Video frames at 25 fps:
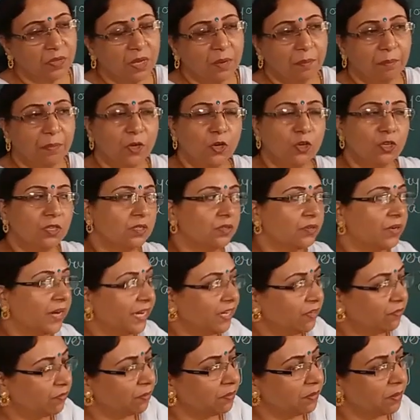Because
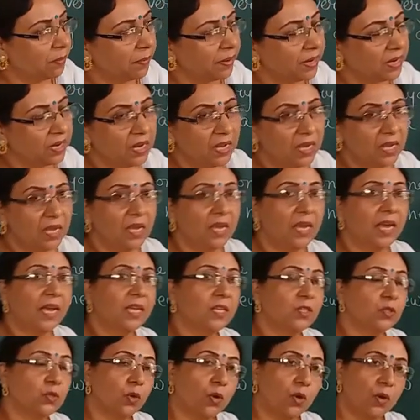right from the beginning he
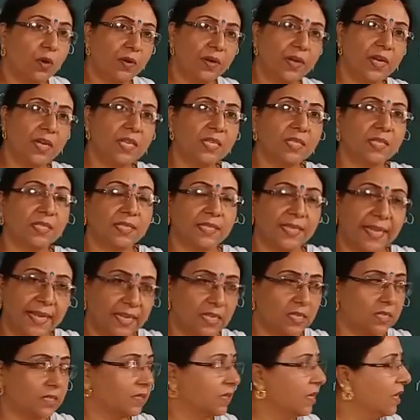has already
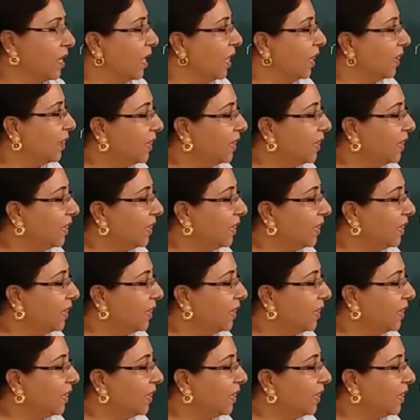said